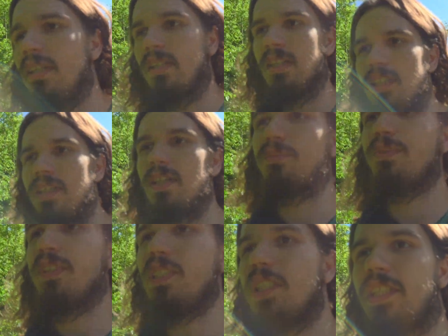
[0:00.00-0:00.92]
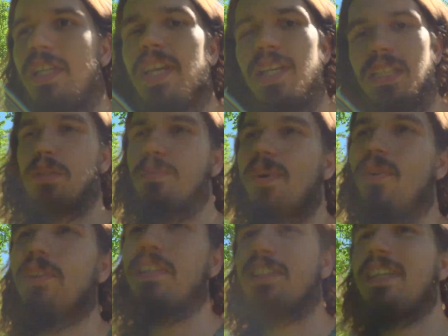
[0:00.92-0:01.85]
I have the energy to
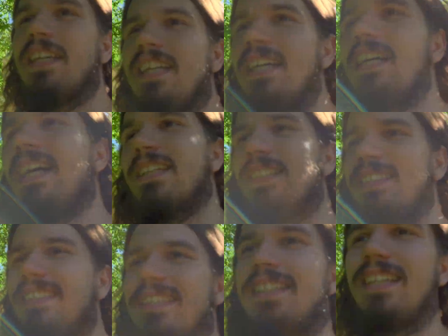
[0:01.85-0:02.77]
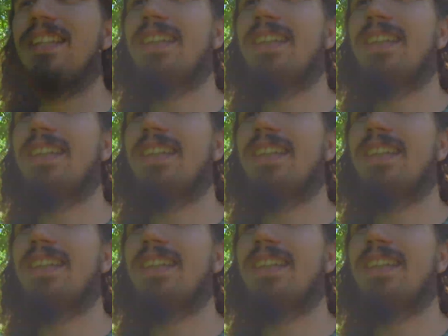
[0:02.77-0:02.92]
walk it, at least.